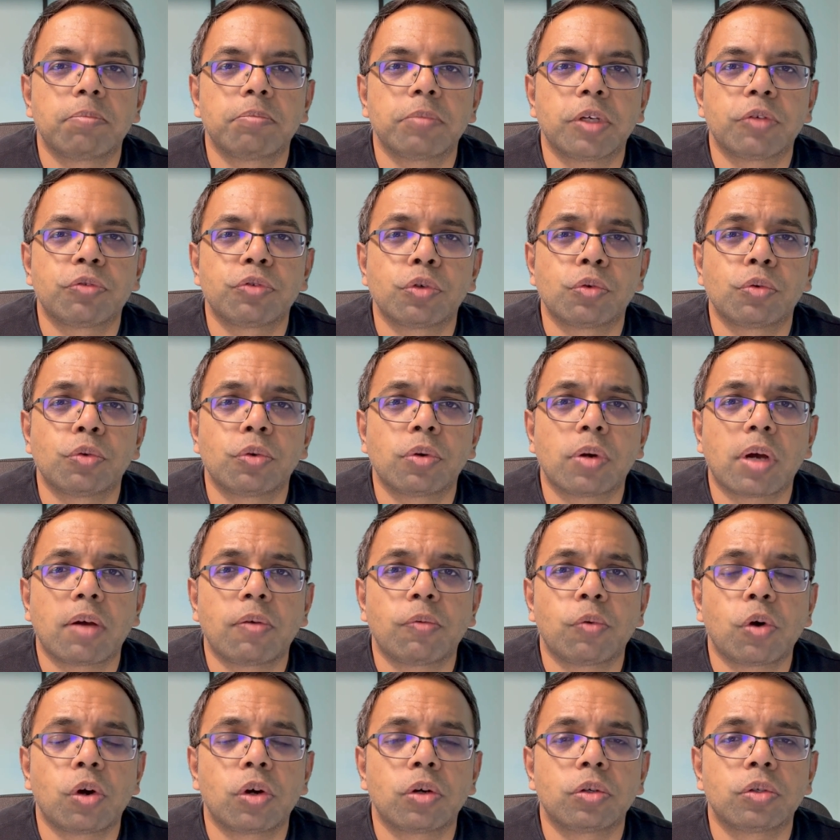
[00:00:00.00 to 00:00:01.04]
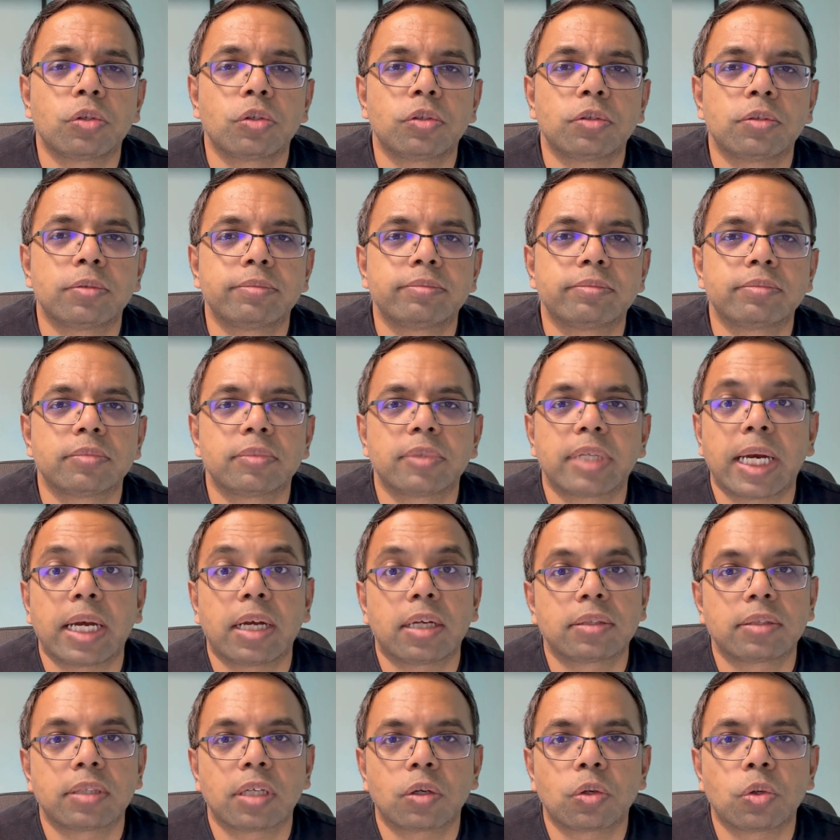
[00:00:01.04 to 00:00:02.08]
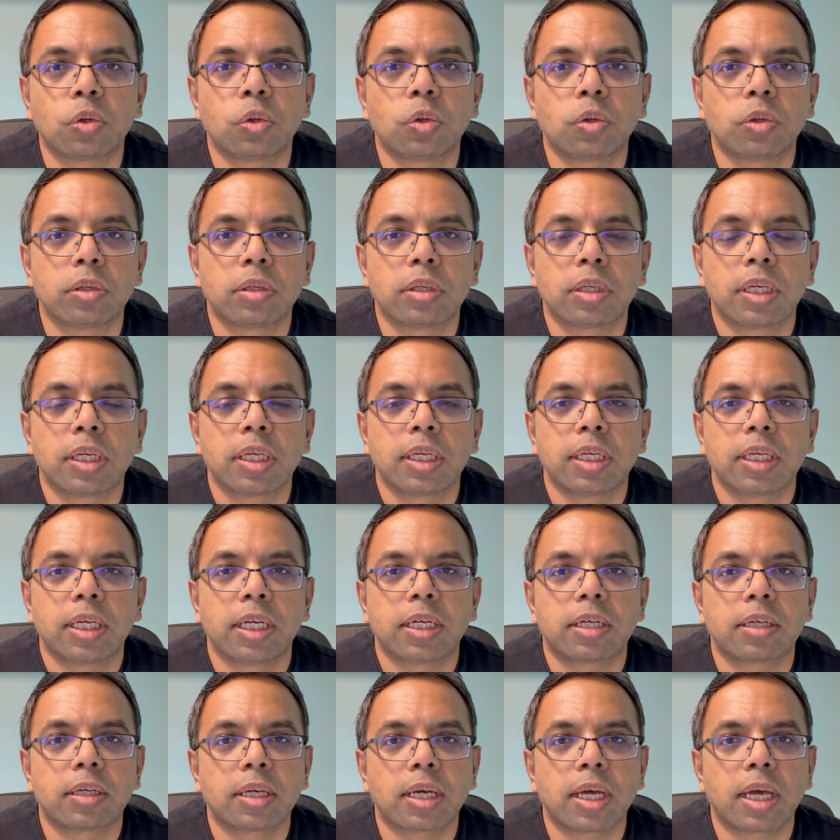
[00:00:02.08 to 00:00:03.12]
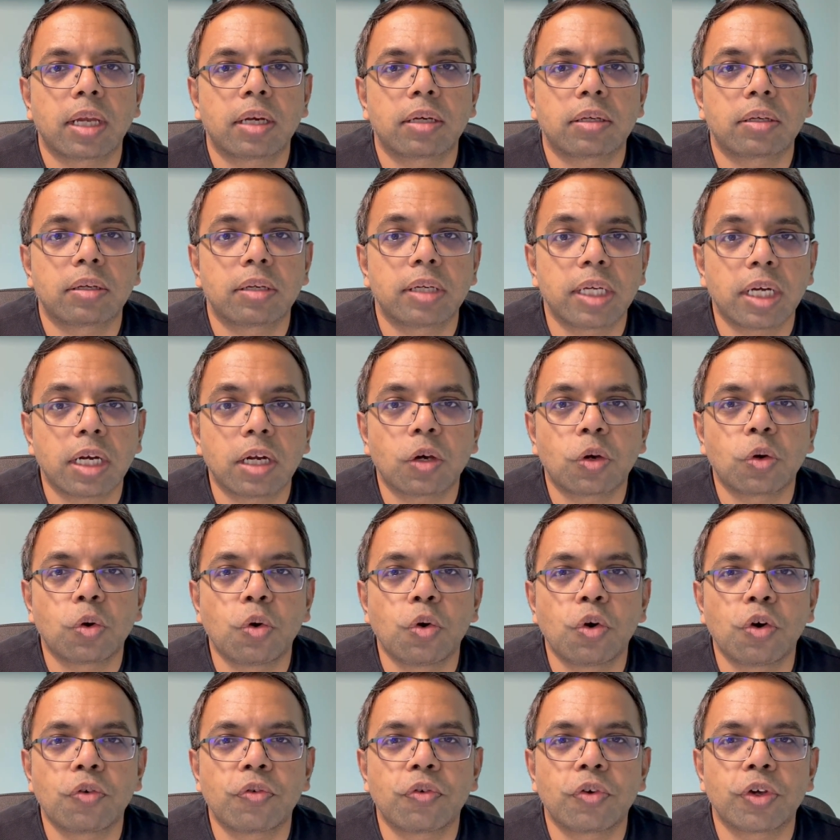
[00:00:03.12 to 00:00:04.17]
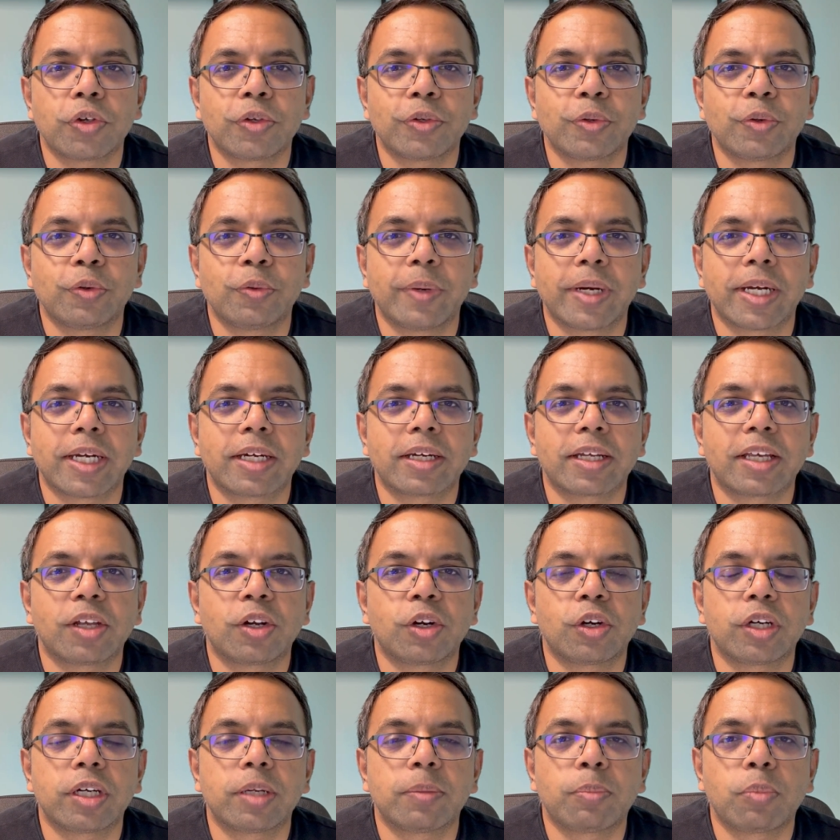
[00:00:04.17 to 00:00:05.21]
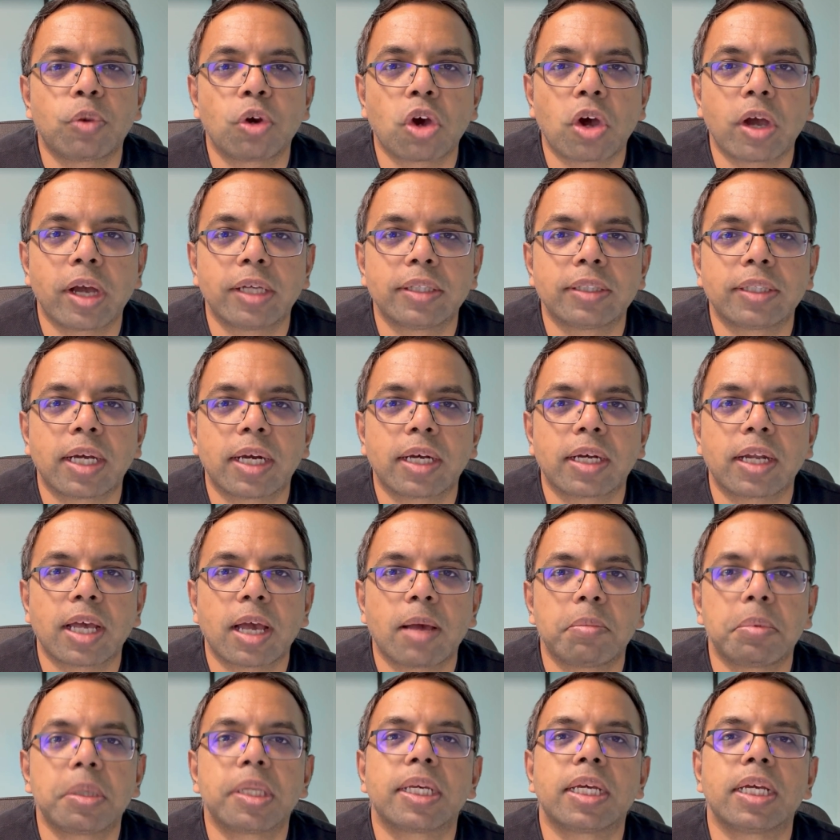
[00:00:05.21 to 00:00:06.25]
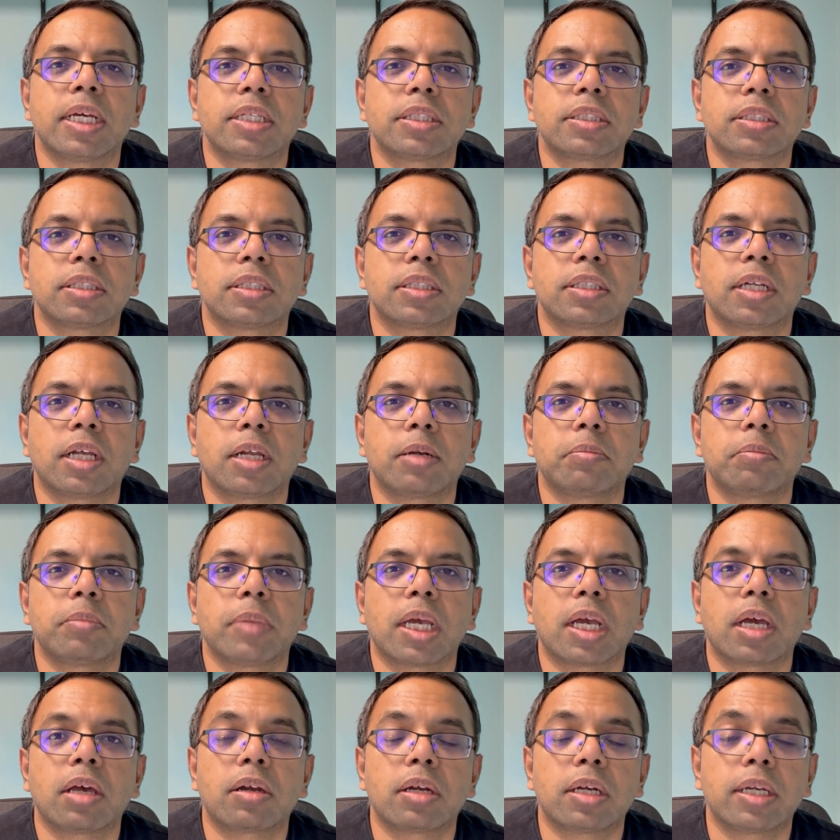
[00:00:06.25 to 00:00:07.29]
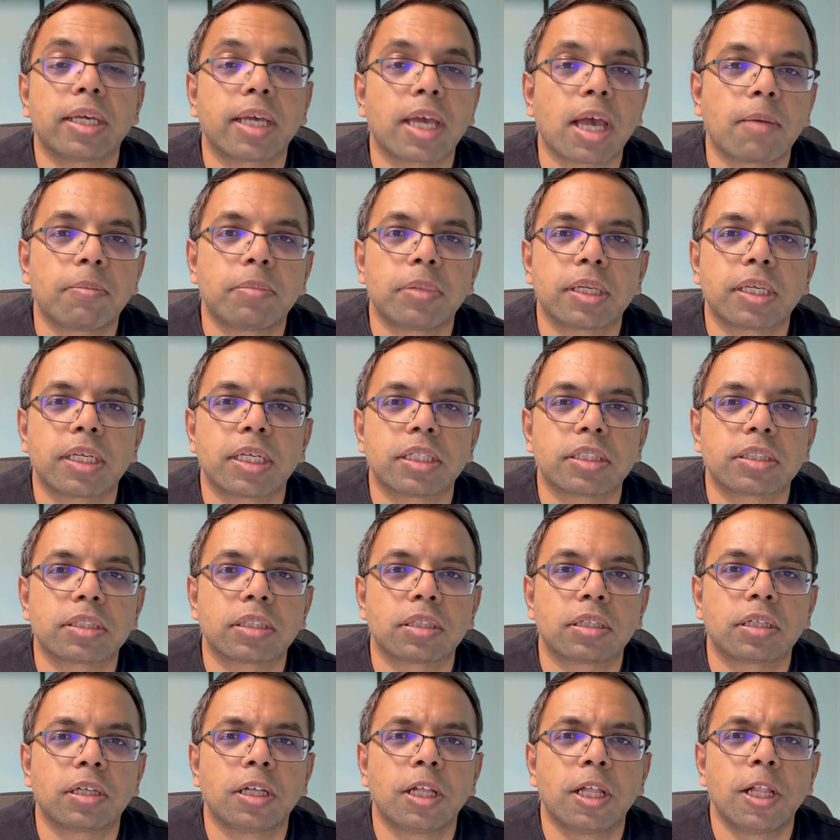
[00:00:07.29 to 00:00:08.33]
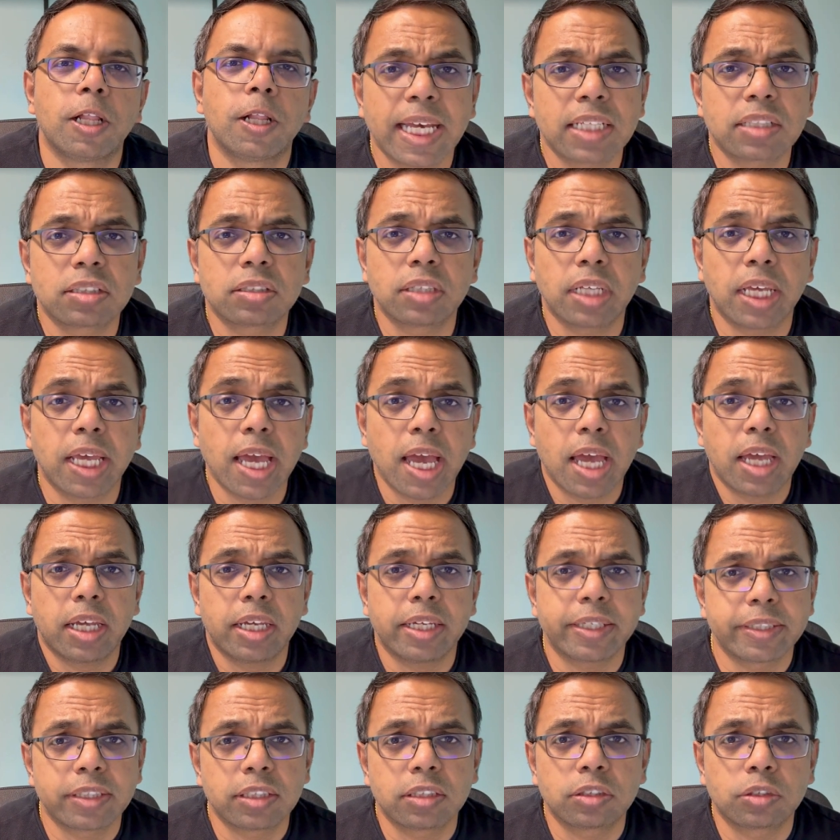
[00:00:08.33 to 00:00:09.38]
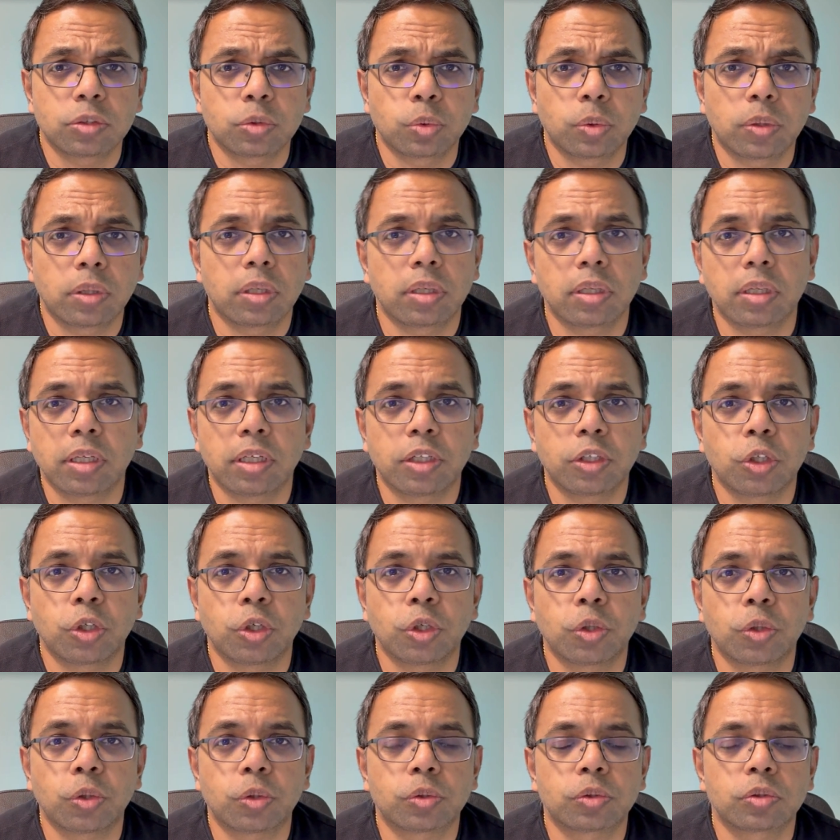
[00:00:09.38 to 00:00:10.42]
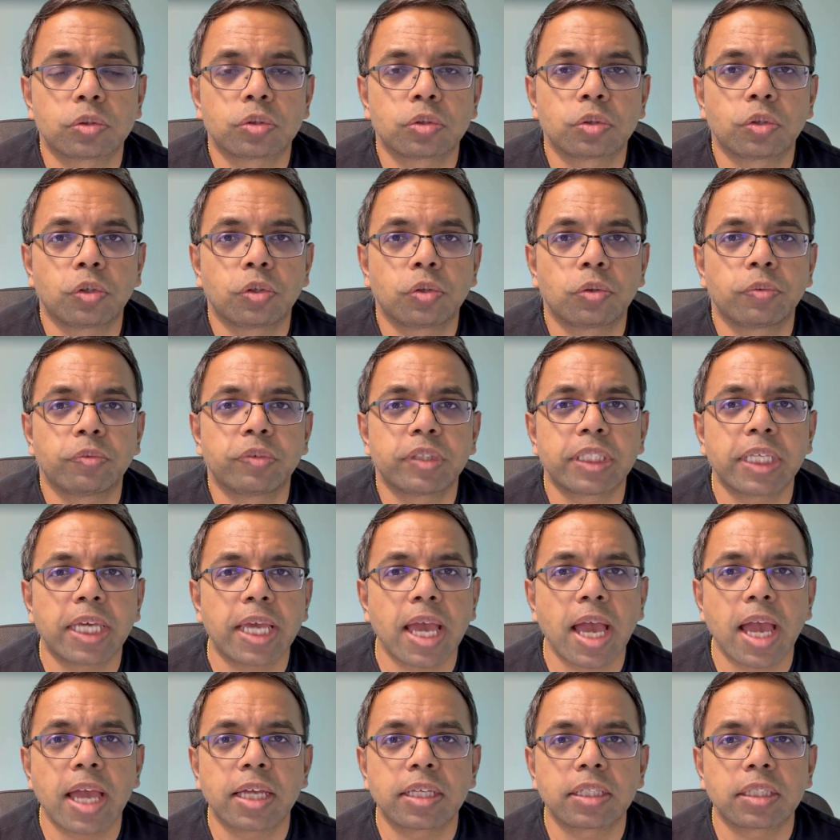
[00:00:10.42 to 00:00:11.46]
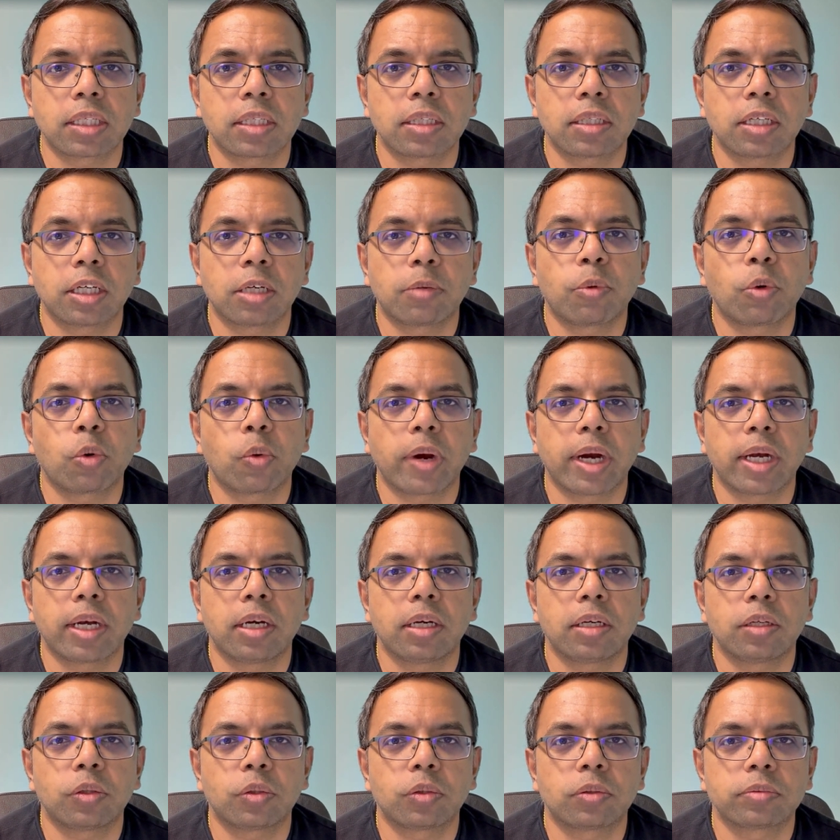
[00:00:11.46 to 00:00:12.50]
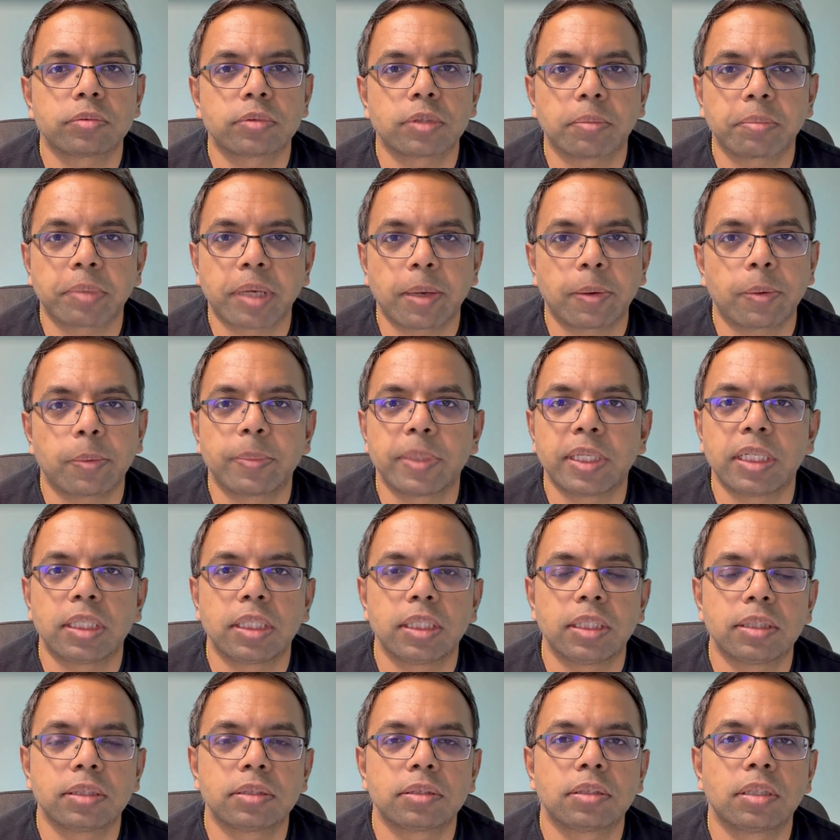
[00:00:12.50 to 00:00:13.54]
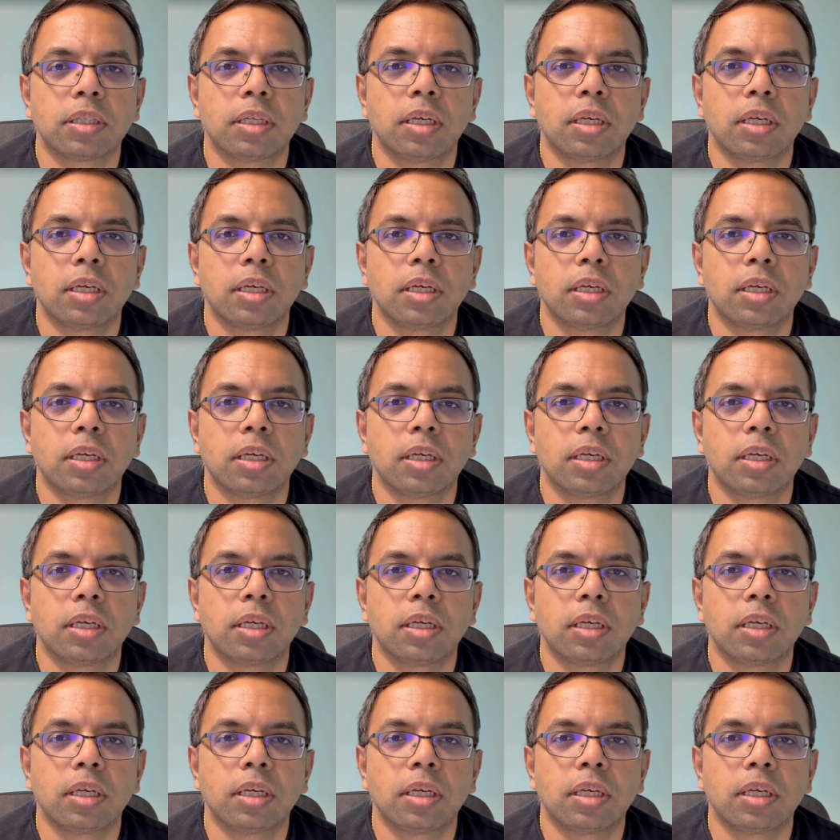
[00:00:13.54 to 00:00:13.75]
if you want to write say code, it can create a code for you, but it cannot deploy that application and make a running application. Next, AI agents were introduced. So with AI agent, it provided some capabilities.